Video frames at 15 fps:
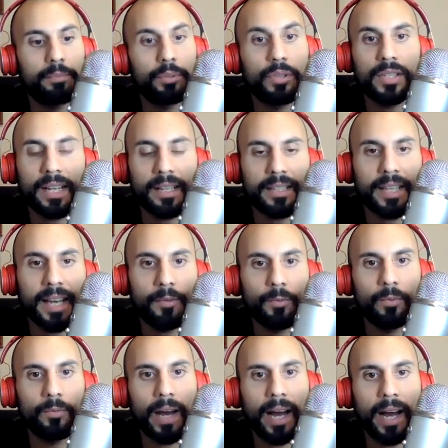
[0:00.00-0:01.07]
Busquets
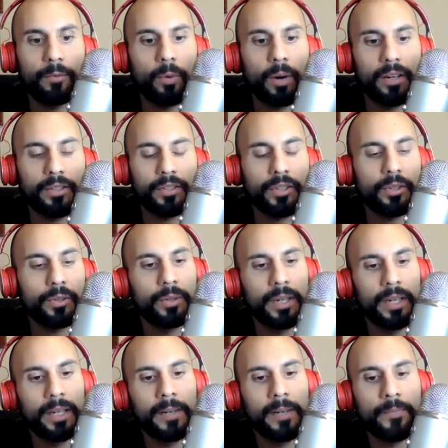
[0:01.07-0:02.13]
had 1 or 2.
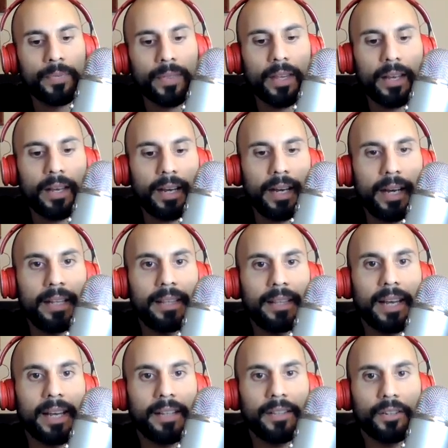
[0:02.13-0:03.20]
And
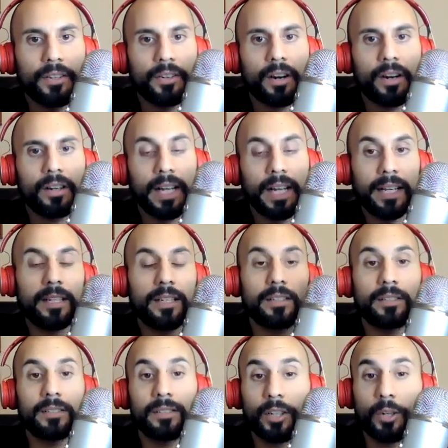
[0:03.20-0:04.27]
then there are like
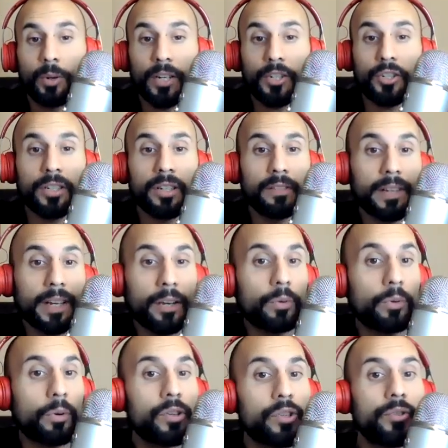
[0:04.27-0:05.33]
the question of like
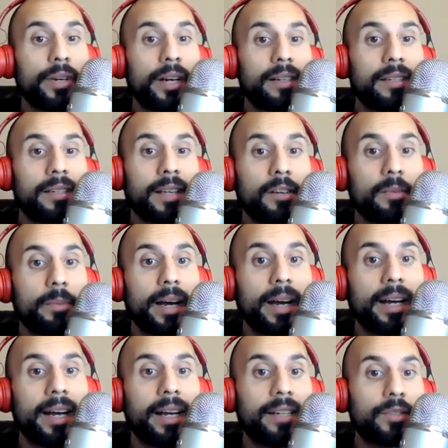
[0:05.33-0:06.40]
Rodri at center
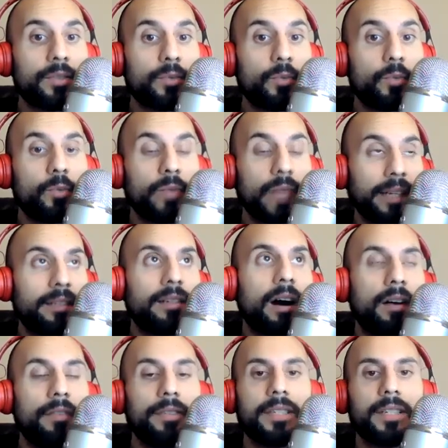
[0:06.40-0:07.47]
back has like
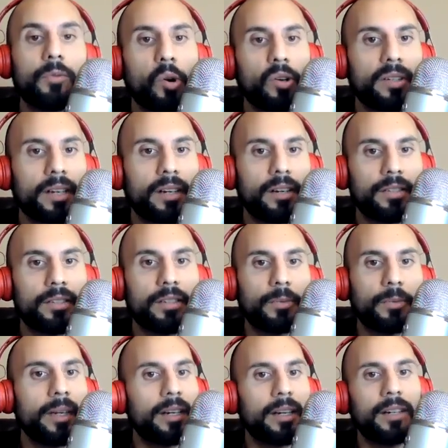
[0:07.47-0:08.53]
obviously worked at Costa
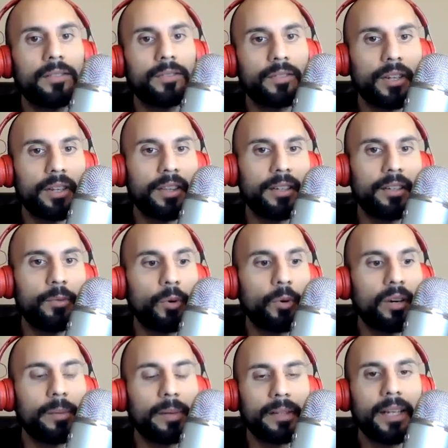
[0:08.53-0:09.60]
Rica. Nothing to
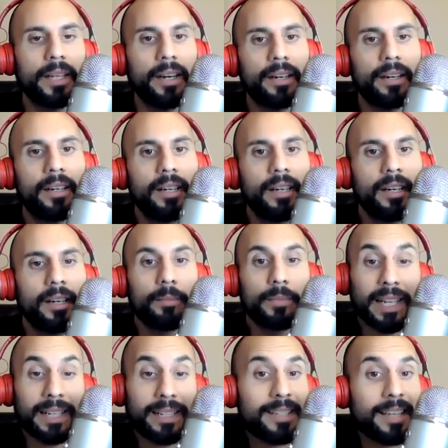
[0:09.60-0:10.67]
worry about there.
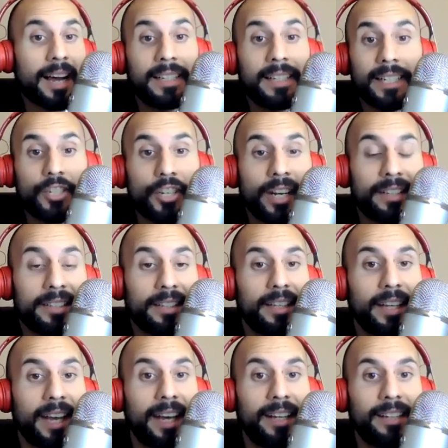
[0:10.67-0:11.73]
That Sané chance at
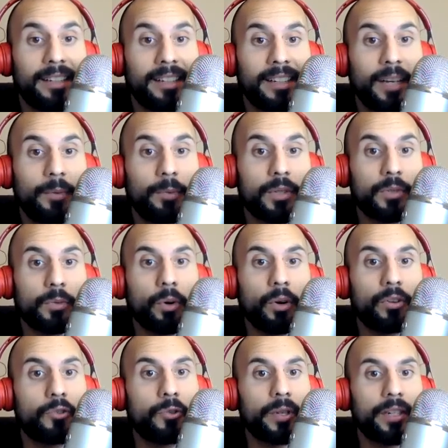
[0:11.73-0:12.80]
the end, it was
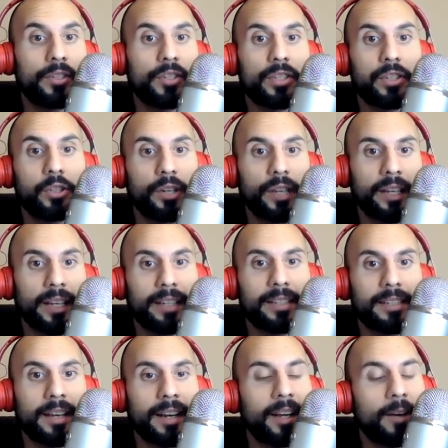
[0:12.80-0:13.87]
Rodri just looking at
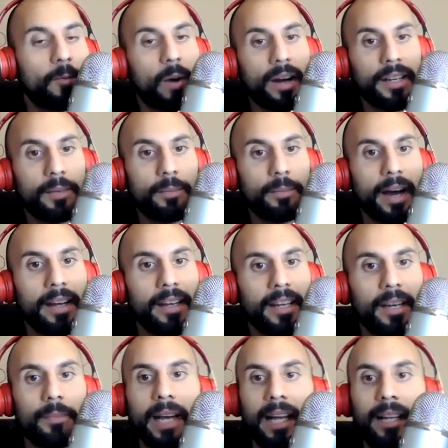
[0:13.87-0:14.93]
Sané, walking by
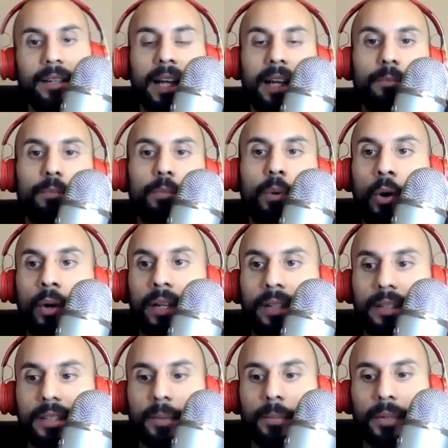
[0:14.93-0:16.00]
him, and then pointing
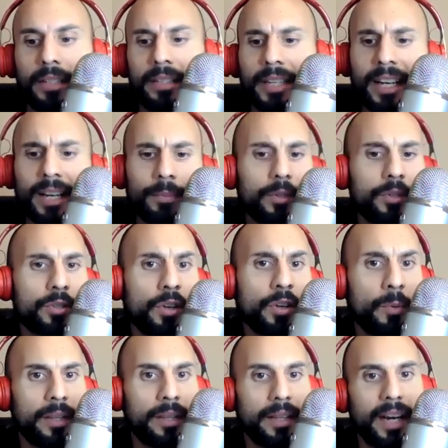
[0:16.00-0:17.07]
to someone to take him. There's no
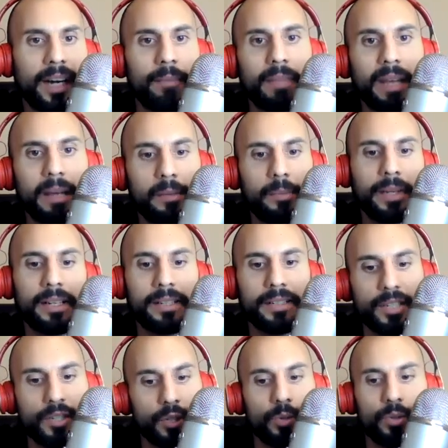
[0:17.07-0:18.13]
one there, maybe because
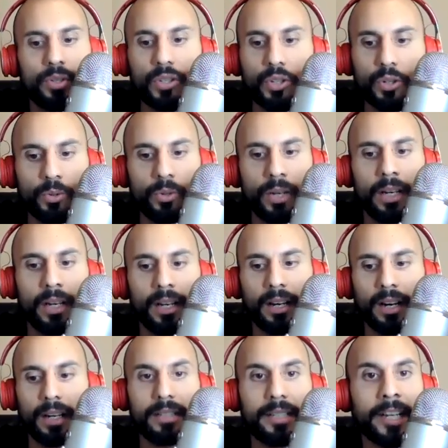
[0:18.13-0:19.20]
he's used to
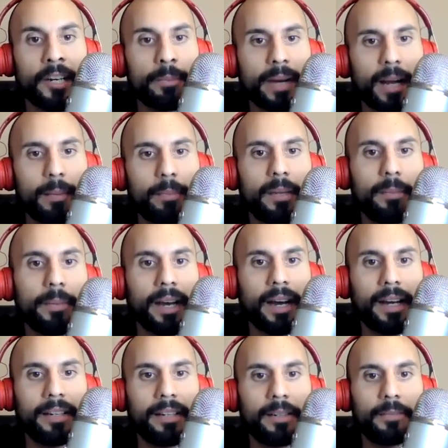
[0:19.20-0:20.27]
a center back being
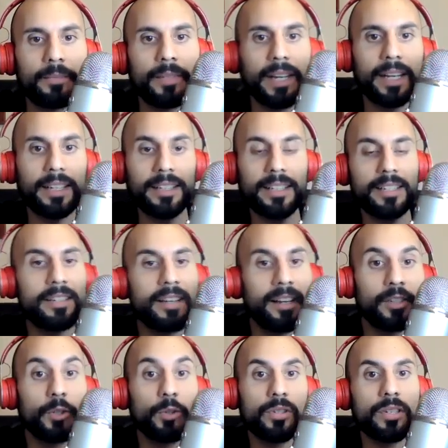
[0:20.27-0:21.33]
behind him, and he's
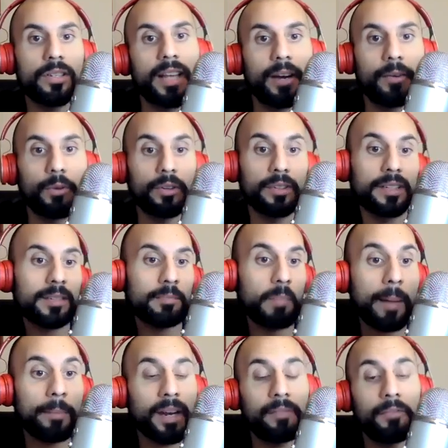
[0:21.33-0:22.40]
not used to that role. And
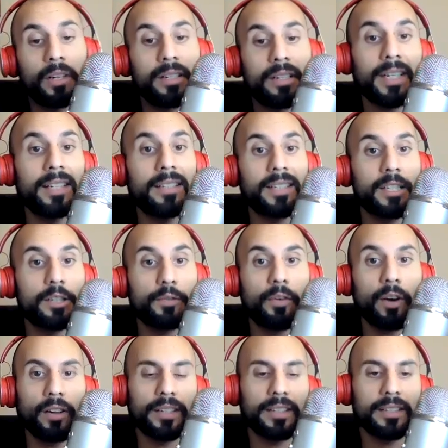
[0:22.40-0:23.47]
I'm not even going to say it's his
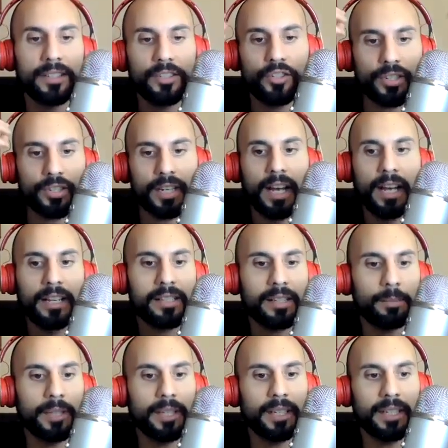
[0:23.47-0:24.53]
fault. This is just
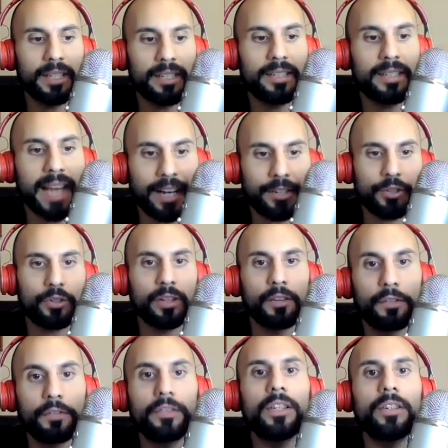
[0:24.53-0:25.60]
something he's naturally
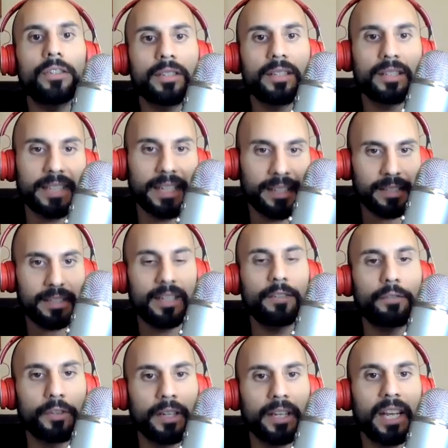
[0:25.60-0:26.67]
feels. His
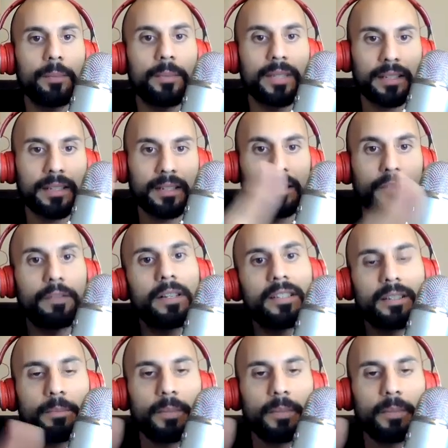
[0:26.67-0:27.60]
instinct for the game is as a defensive.